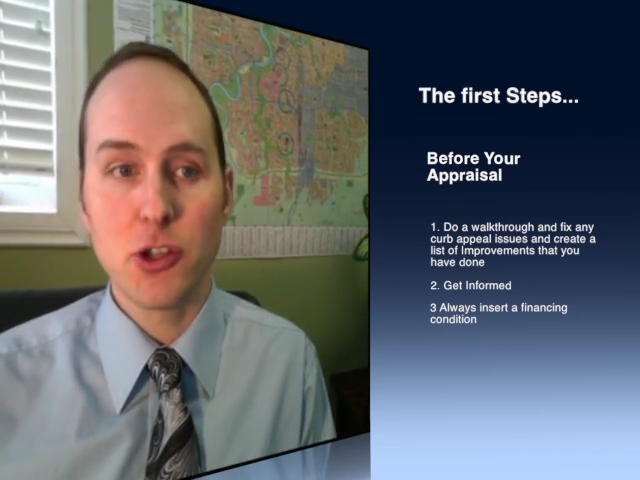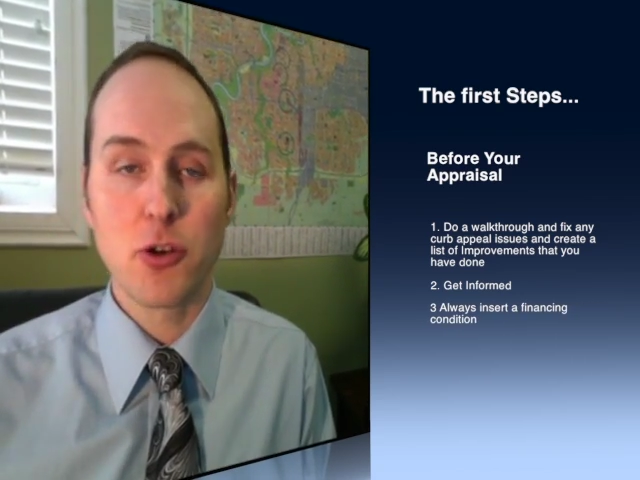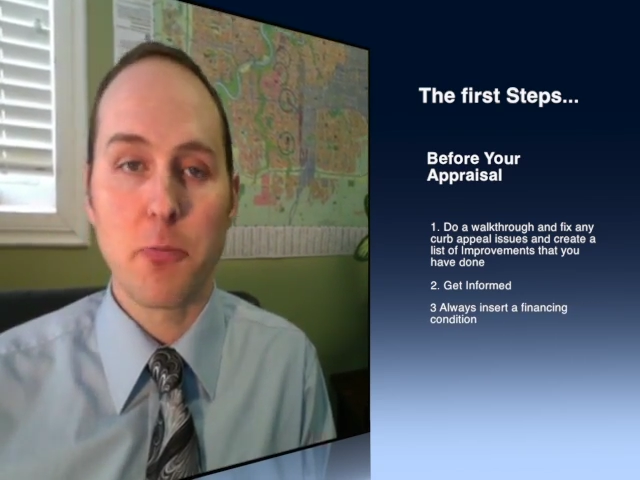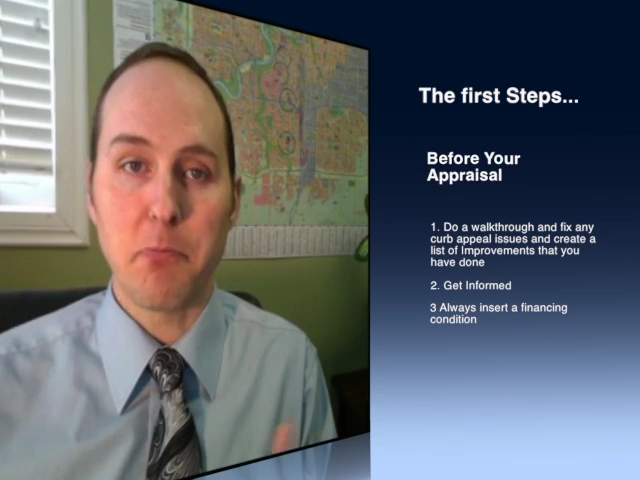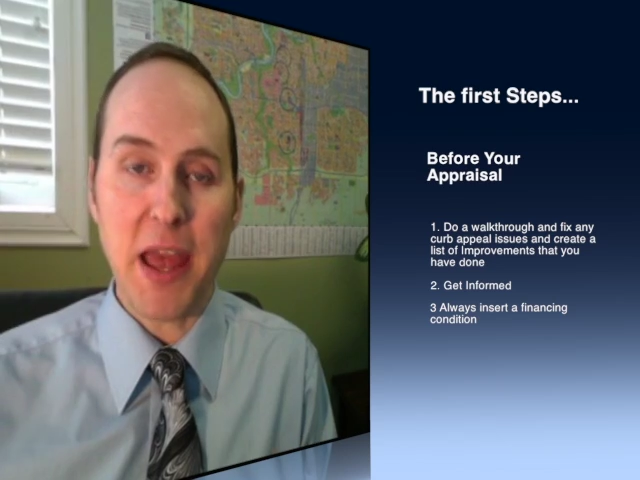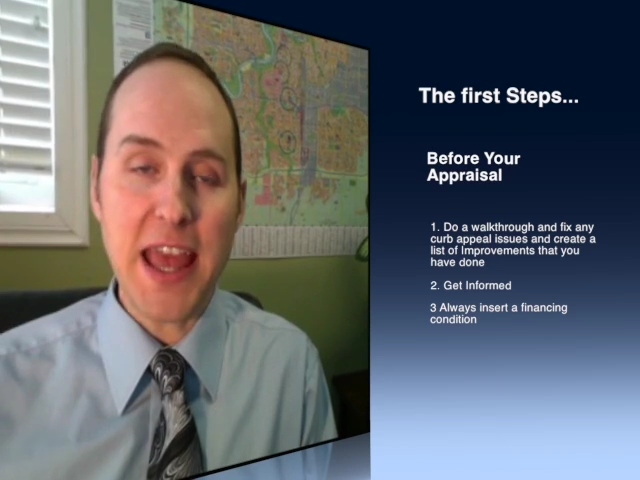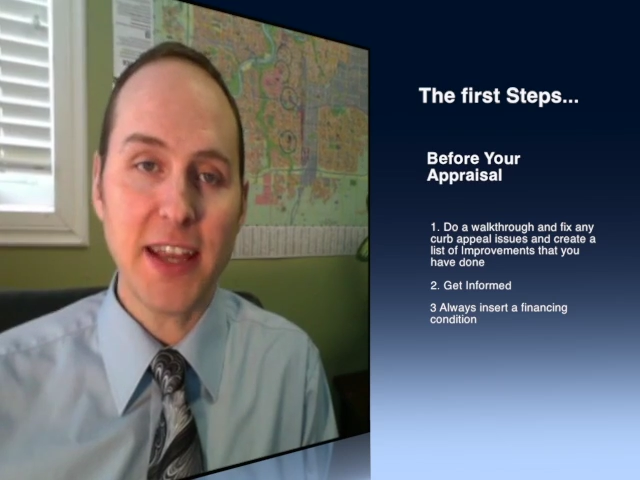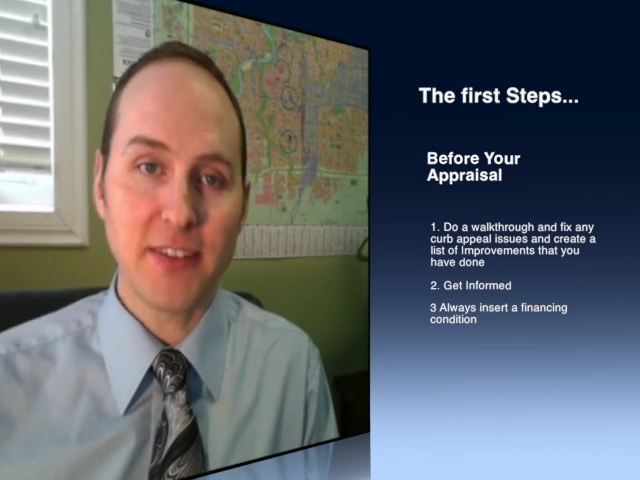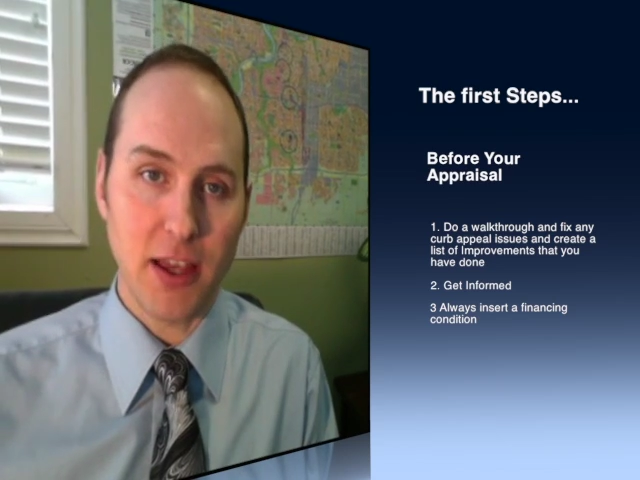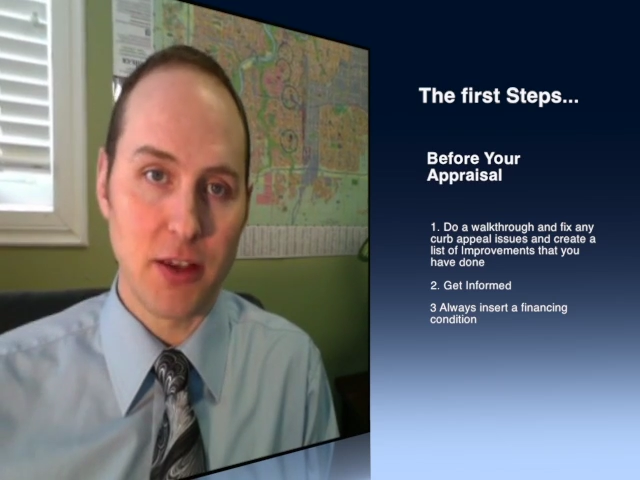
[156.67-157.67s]
your
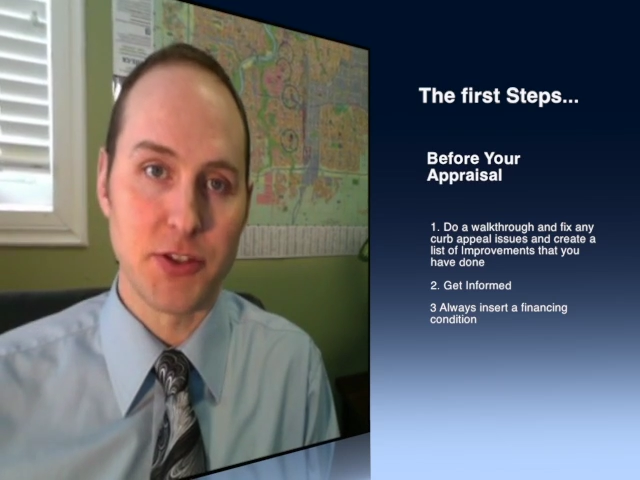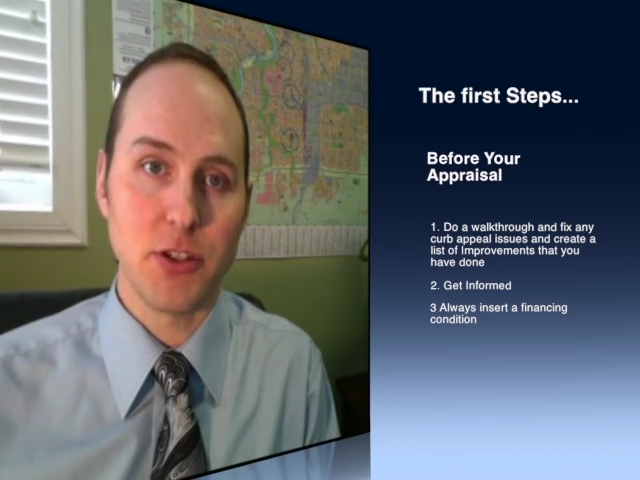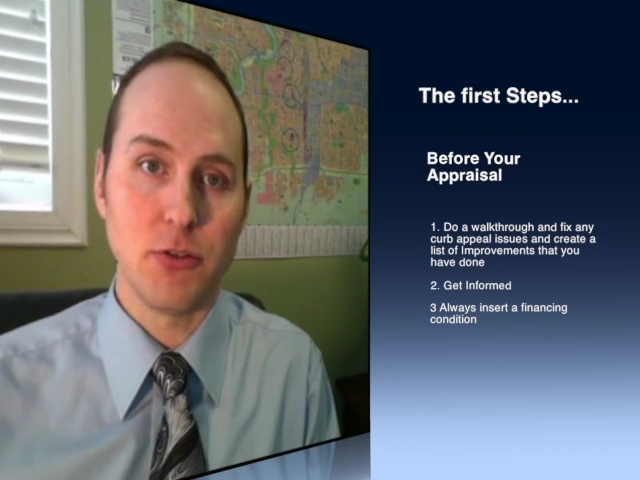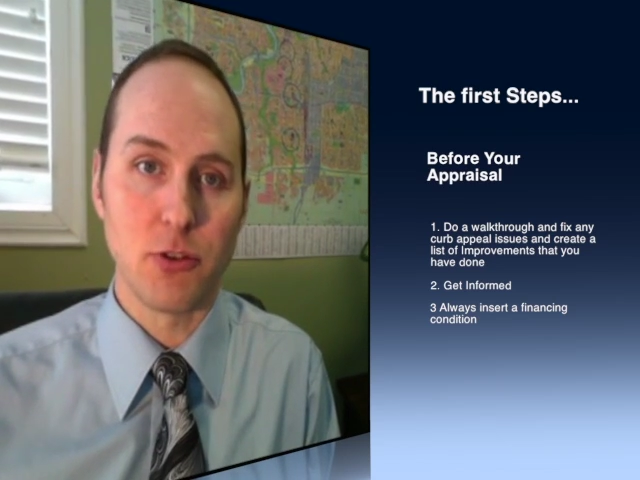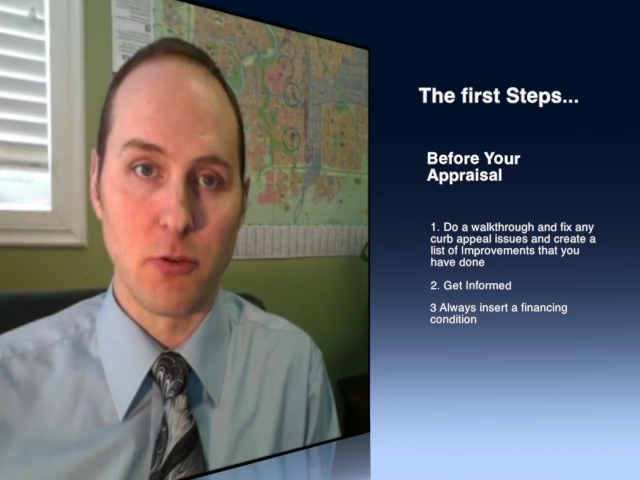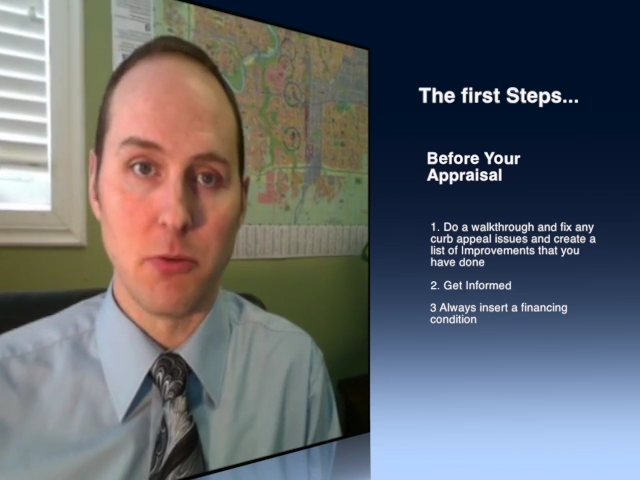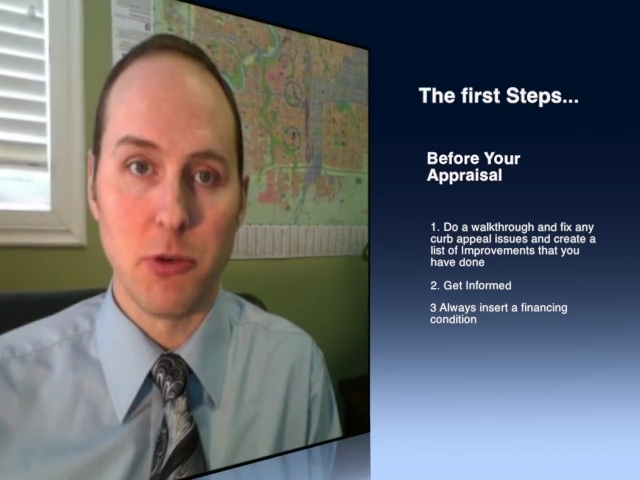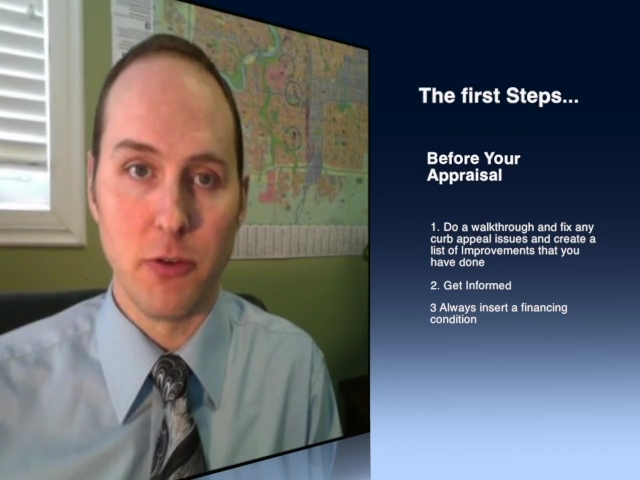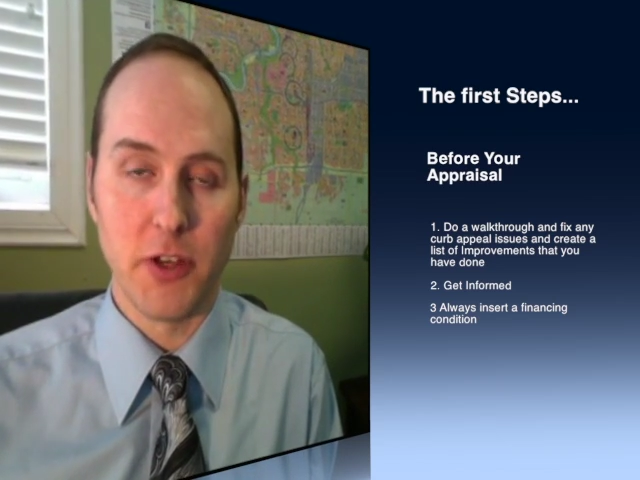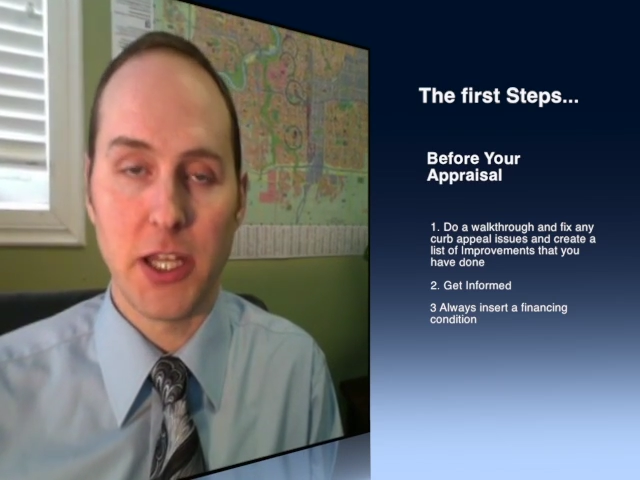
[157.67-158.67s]
bank tells you to
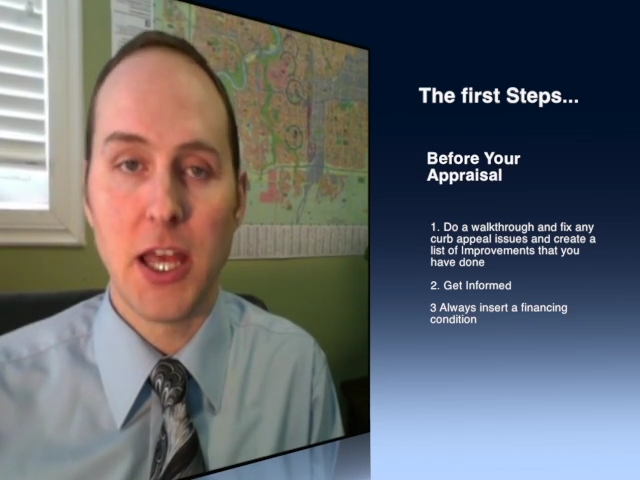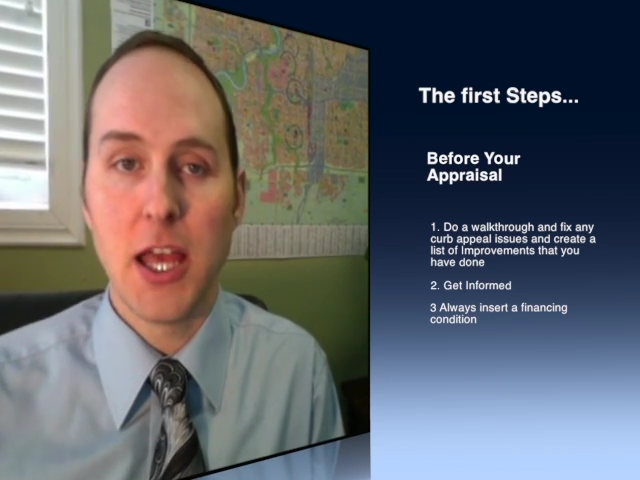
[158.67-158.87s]
remove it.